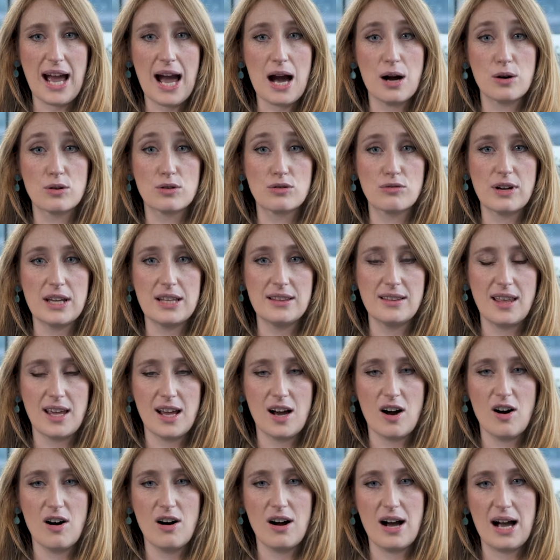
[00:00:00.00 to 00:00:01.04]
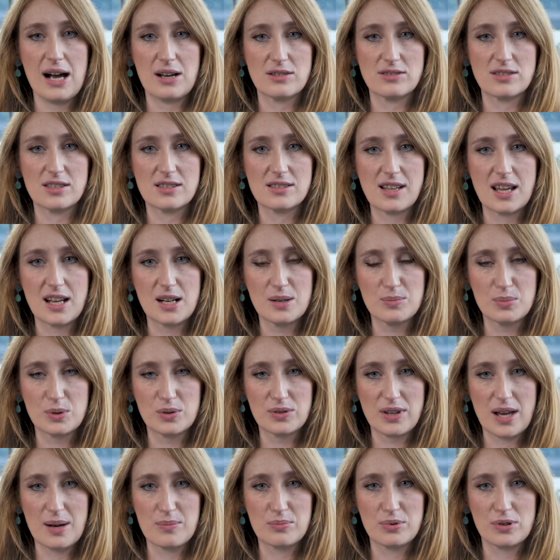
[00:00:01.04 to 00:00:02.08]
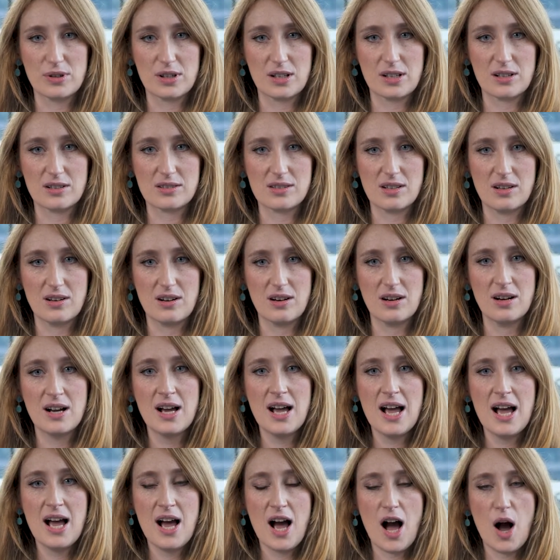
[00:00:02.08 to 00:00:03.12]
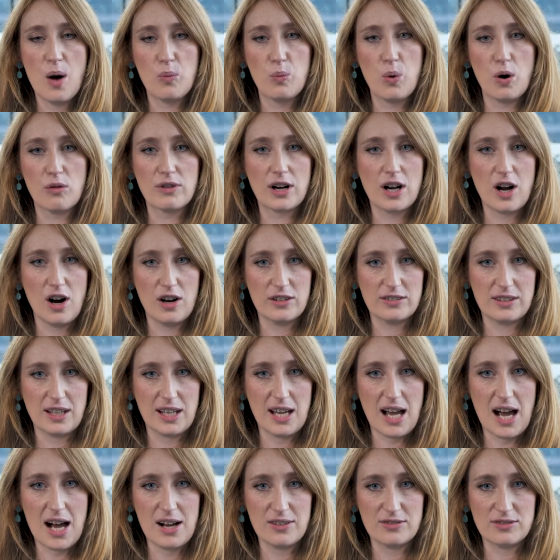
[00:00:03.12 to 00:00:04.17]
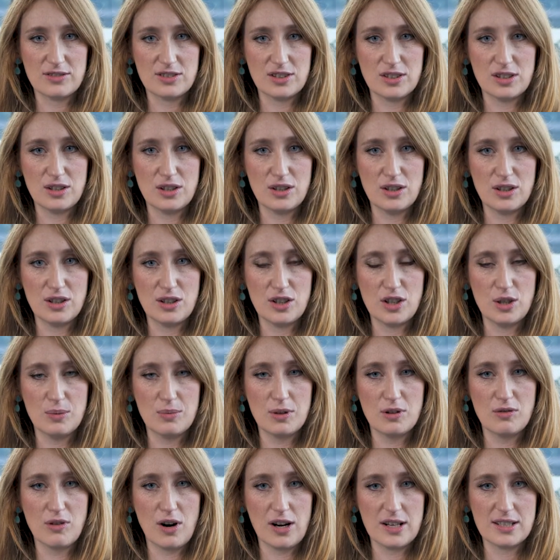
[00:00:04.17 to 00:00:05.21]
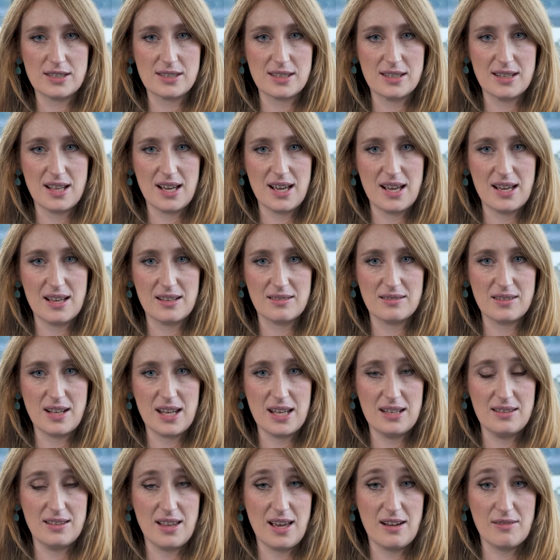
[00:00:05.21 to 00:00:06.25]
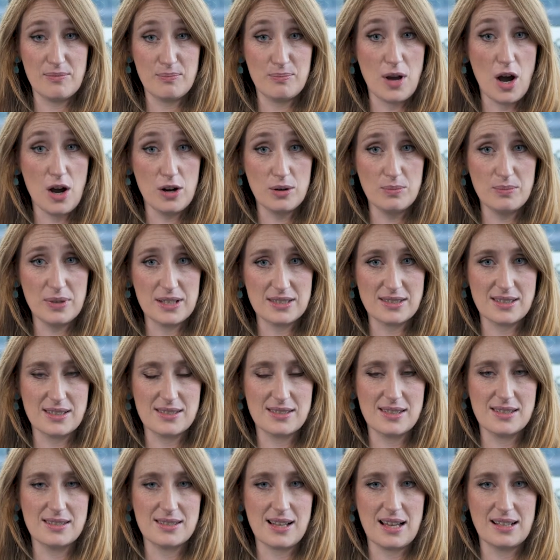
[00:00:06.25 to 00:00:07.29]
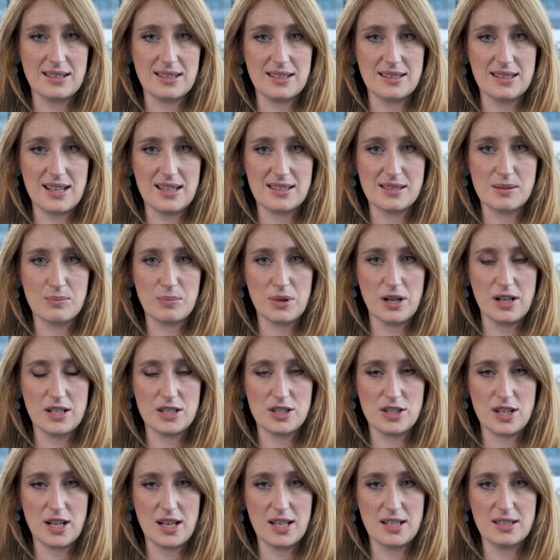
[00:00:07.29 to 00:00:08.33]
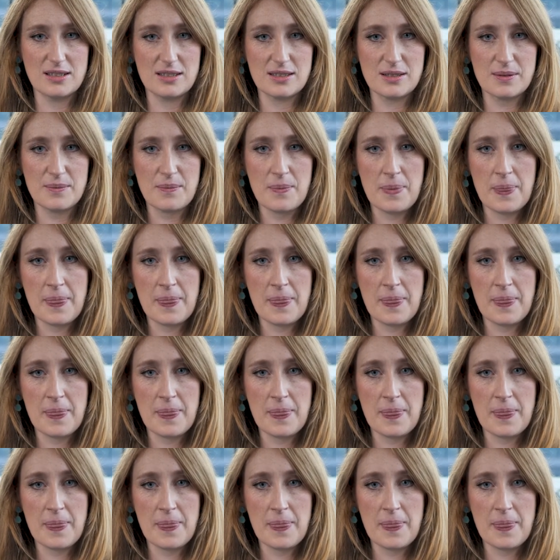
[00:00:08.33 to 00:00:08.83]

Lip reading: how green they are, how sustainable their products are, what regard they have to human rights in their own businesses and in their supply chains.